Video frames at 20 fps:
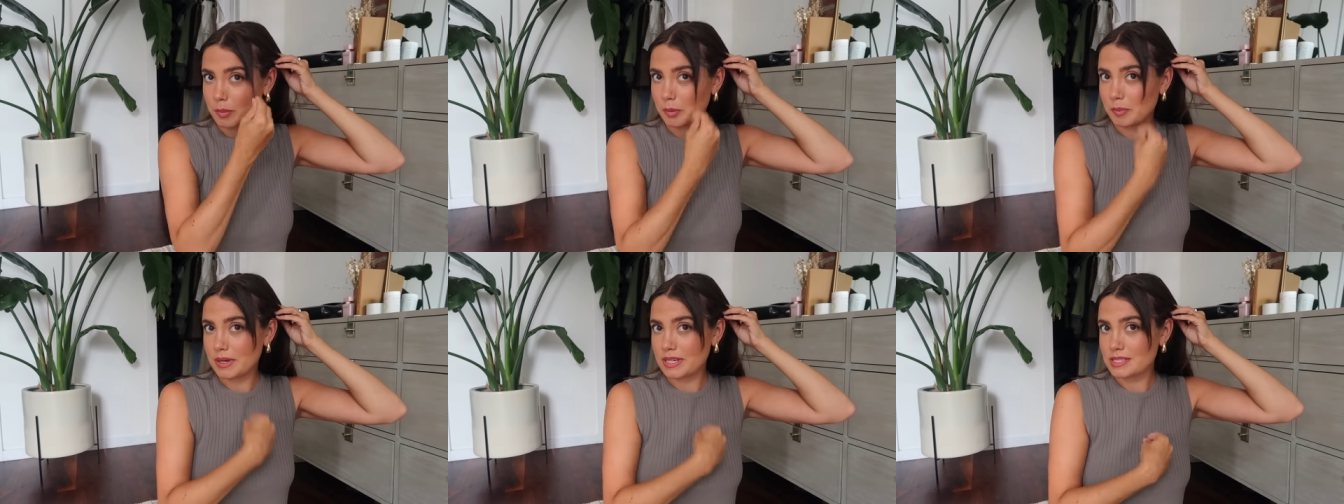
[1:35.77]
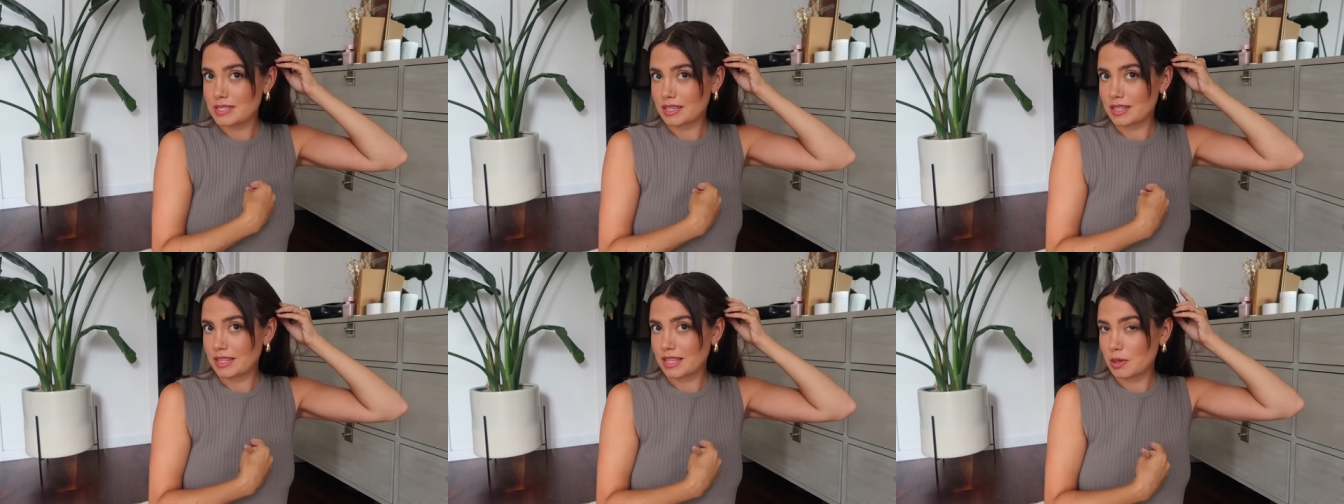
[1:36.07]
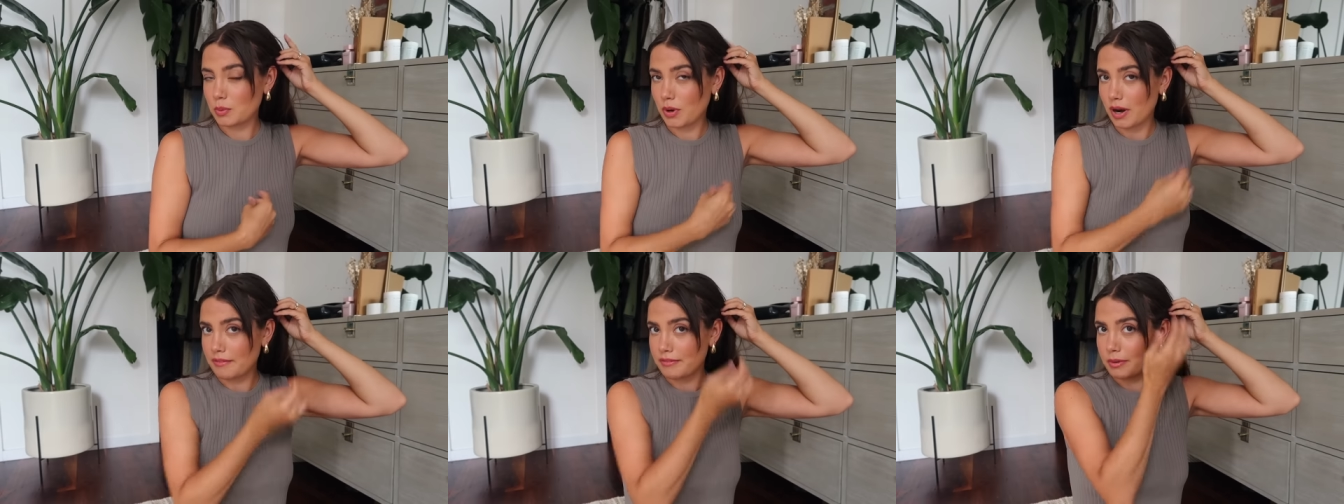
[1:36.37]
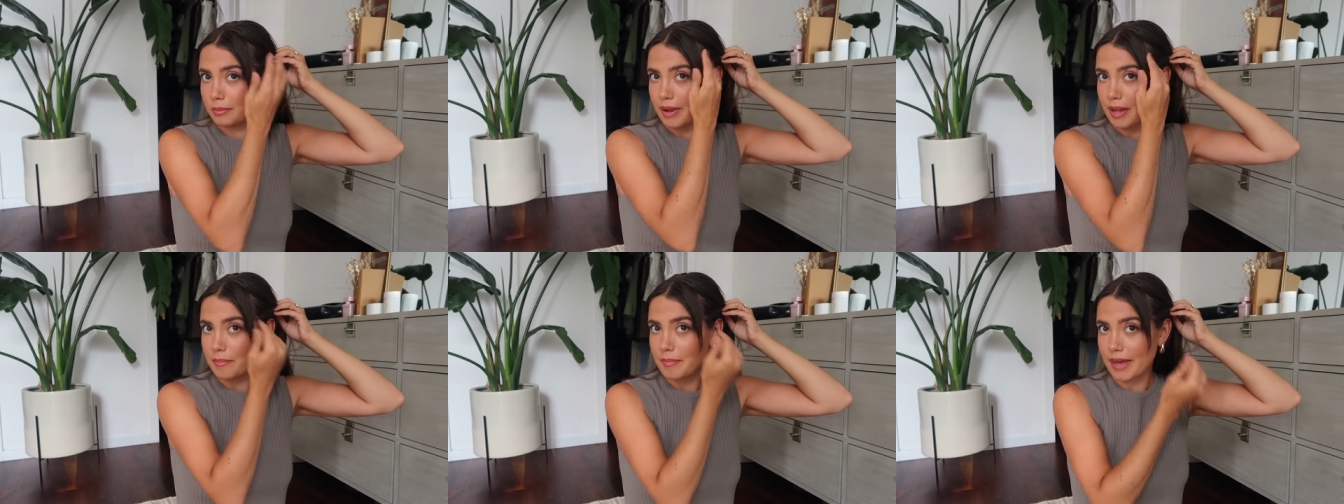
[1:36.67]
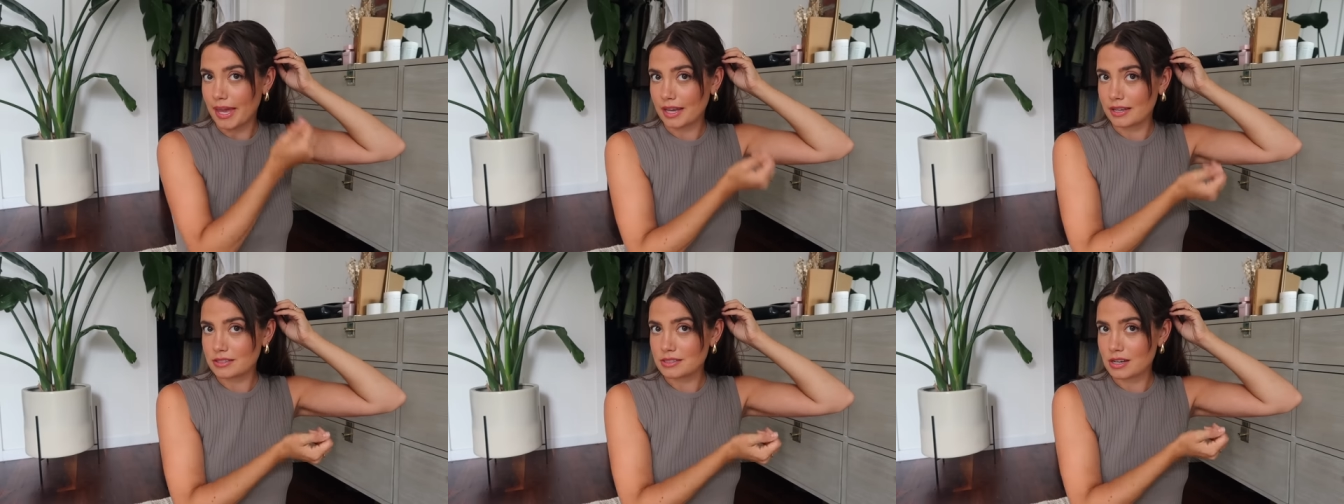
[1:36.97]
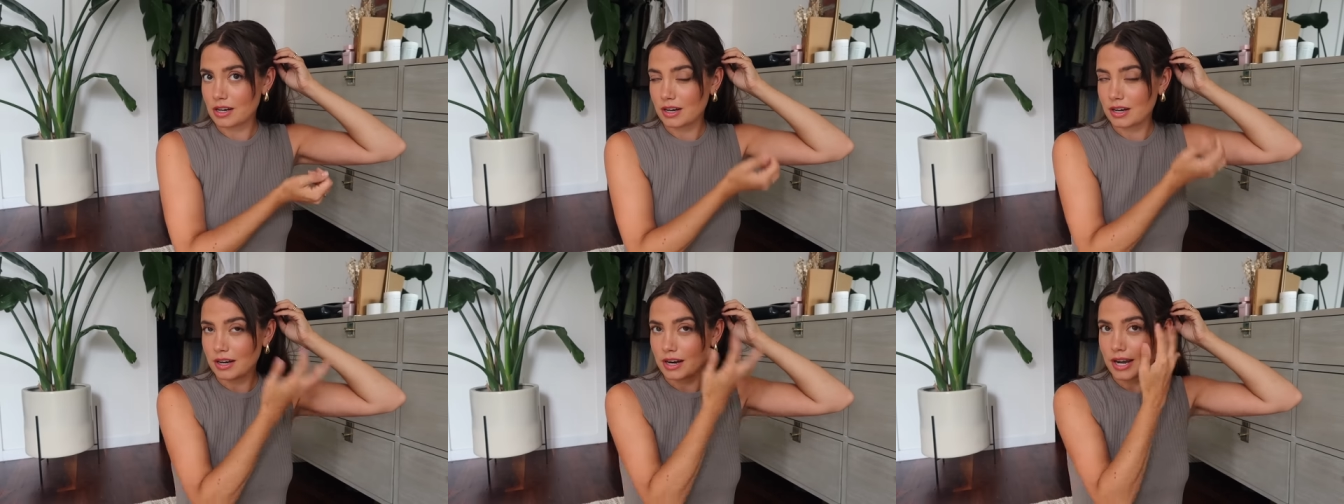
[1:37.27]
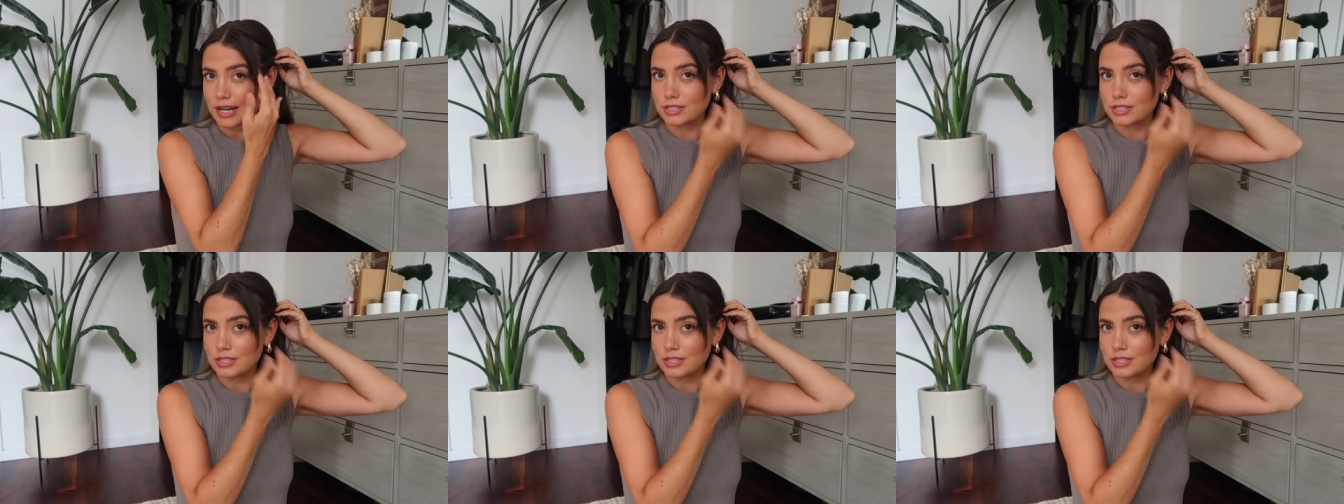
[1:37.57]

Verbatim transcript: But basically wherever my bangs are,